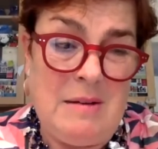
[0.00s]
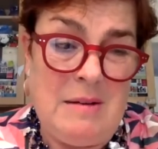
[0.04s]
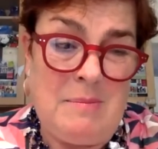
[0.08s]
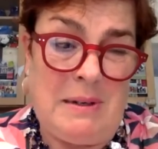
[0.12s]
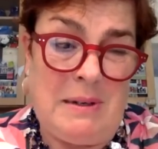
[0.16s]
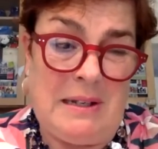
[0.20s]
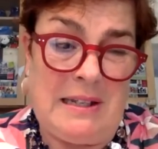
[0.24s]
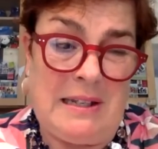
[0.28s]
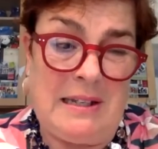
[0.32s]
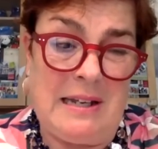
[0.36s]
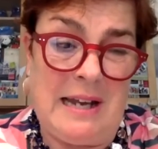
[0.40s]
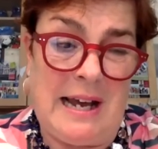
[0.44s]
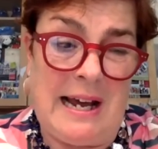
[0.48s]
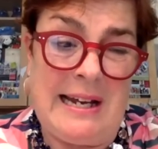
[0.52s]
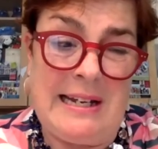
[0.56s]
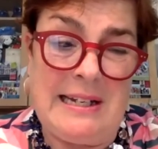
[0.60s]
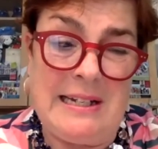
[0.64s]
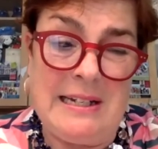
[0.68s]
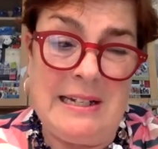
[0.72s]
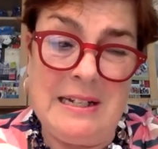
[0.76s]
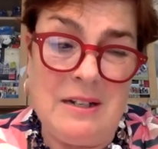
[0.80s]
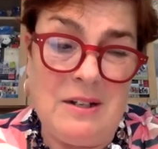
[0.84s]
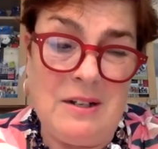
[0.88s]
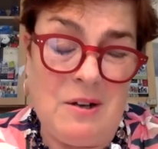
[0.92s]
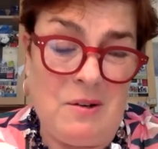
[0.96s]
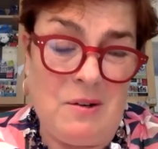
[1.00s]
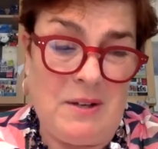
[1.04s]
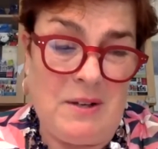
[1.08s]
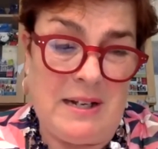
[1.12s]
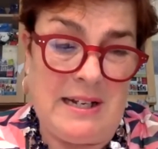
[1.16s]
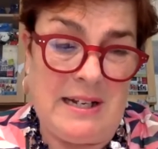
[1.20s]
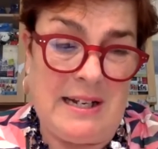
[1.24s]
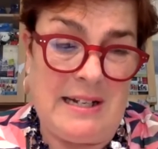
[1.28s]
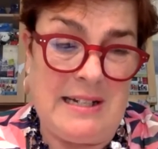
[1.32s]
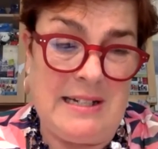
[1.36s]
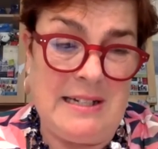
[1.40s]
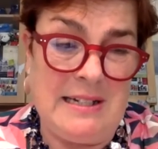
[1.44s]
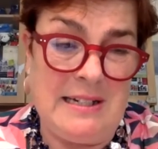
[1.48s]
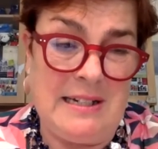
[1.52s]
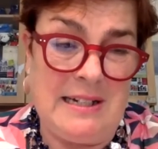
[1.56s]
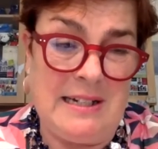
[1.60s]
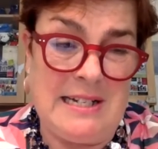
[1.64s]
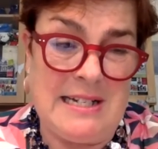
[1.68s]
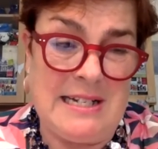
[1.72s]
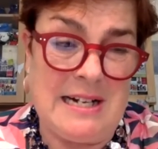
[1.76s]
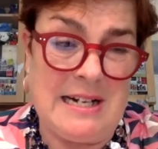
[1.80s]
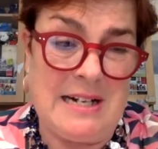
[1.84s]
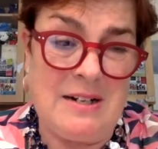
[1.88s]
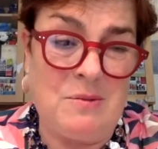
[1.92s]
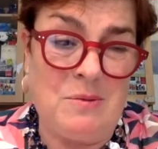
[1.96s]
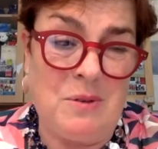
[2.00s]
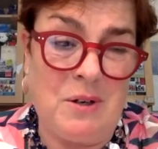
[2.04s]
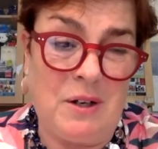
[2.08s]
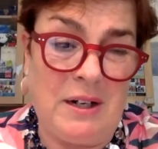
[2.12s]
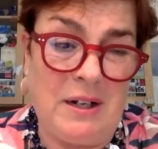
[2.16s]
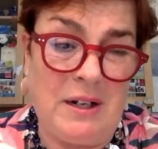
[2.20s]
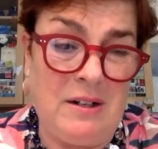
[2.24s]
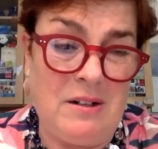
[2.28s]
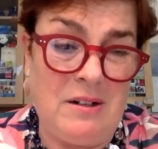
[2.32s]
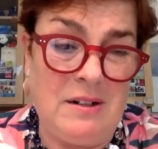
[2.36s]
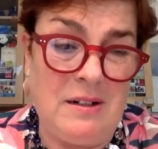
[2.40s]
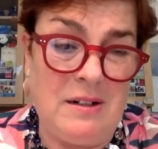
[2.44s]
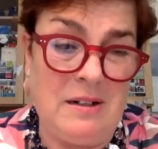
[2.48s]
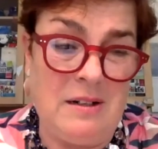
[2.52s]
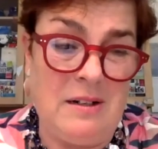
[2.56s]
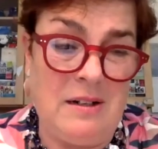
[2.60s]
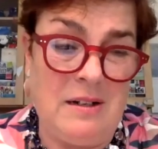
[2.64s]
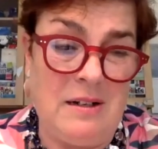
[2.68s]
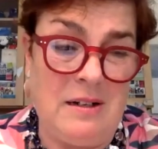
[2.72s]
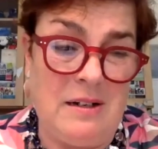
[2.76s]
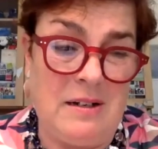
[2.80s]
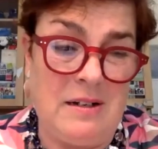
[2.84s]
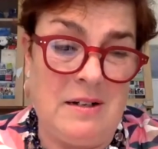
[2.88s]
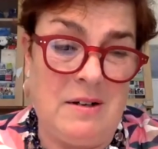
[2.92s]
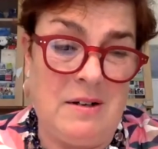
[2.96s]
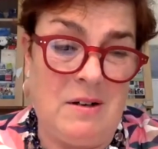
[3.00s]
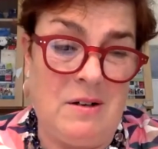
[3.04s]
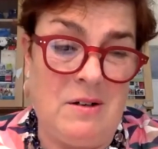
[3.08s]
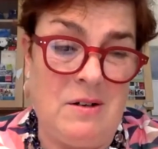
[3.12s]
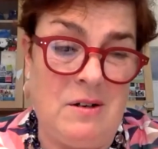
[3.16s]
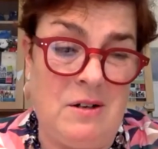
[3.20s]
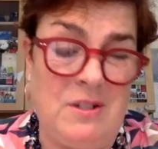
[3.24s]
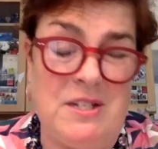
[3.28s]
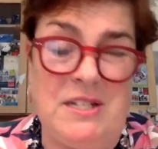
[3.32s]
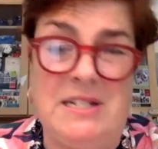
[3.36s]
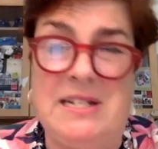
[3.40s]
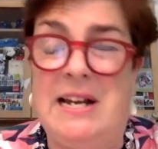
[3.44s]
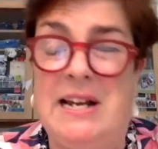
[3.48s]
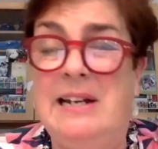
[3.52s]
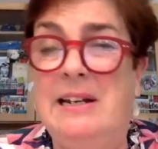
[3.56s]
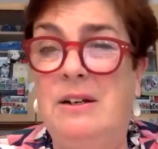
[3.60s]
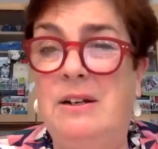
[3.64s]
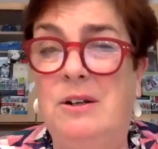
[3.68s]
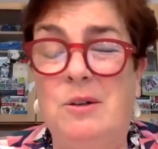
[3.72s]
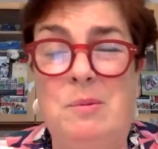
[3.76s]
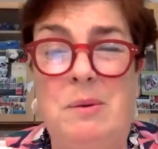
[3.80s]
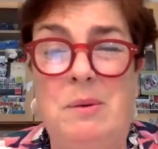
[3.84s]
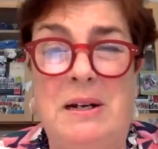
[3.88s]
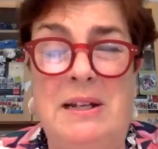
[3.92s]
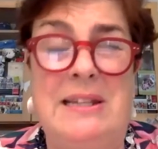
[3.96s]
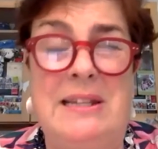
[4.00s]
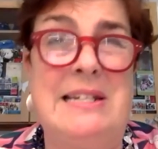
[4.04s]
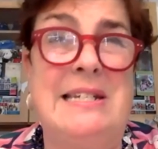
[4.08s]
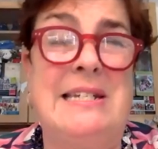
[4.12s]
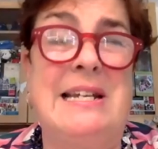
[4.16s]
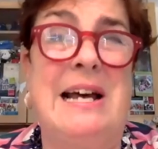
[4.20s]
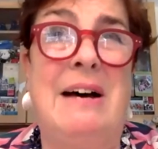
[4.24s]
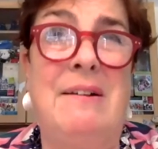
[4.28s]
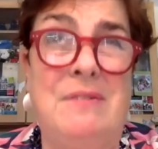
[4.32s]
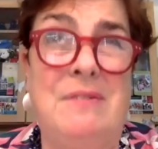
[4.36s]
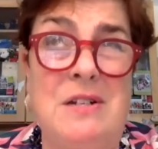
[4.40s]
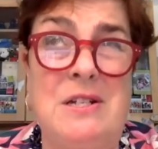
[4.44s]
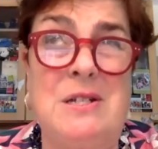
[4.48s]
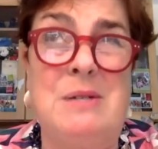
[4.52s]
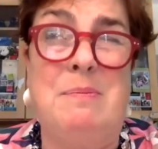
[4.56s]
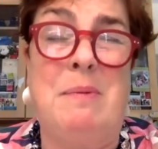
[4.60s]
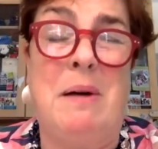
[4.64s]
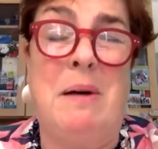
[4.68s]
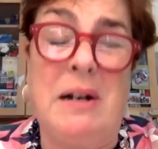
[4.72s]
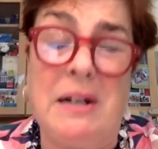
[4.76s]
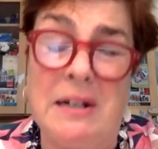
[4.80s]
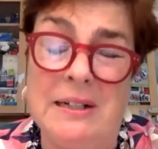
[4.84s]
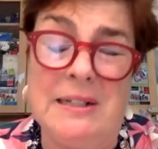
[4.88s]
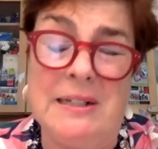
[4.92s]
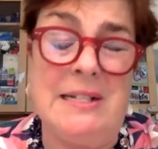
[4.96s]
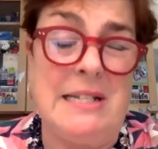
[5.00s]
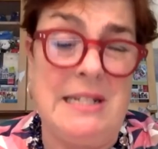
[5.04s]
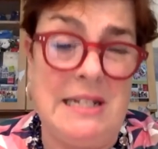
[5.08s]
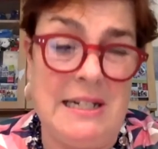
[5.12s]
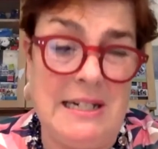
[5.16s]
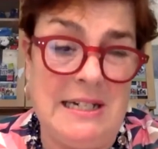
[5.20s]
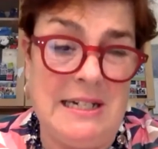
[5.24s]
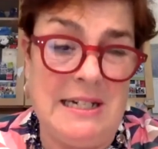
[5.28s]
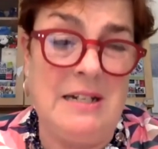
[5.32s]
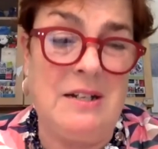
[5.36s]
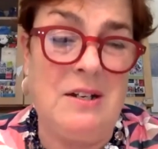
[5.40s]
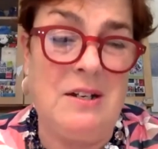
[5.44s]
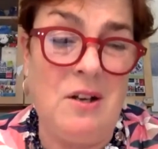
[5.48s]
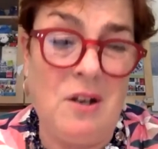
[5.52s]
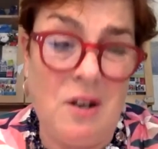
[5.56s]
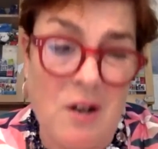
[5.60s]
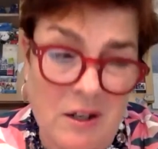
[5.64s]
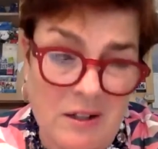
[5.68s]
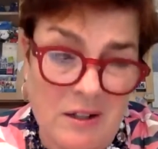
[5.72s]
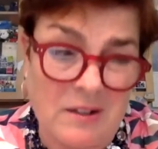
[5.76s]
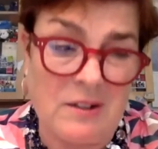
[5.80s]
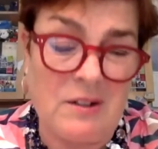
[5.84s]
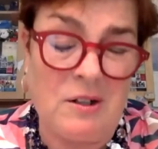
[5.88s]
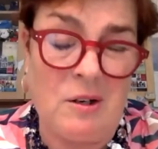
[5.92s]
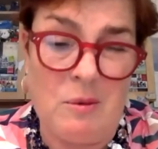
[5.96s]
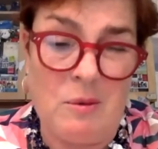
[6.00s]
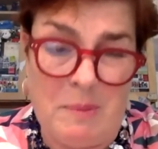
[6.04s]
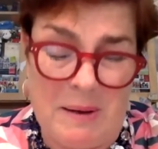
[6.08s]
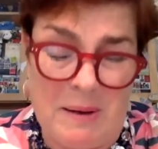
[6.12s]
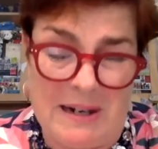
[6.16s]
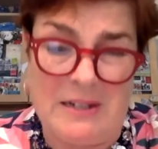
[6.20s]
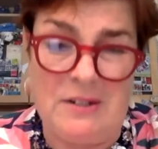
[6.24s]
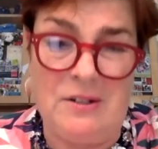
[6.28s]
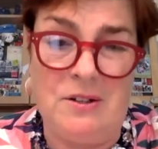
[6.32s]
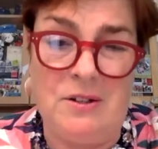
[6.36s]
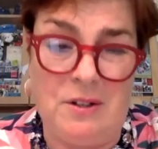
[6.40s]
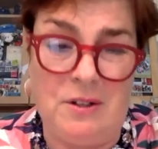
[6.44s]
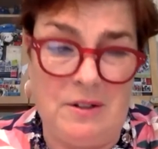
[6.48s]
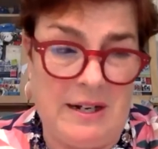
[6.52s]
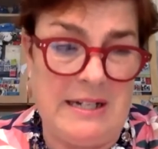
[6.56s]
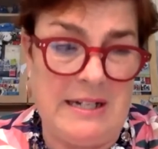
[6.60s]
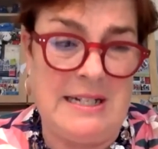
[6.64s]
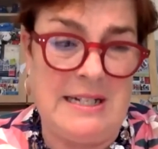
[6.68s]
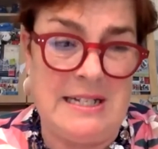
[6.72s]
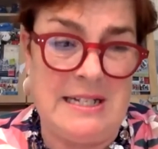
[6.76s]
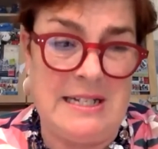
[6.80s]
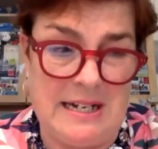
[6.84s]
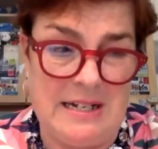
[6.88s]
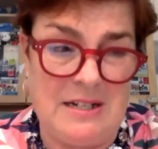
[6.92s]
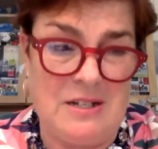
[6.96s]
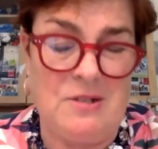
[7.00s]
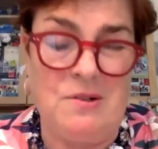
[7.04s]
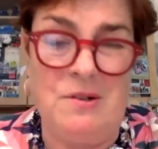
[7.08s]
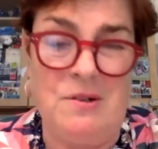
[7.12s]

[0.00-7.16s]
but I didn't know that until I started working on Stanley Kubrick, this after Spartacus, he did not go back to the United States.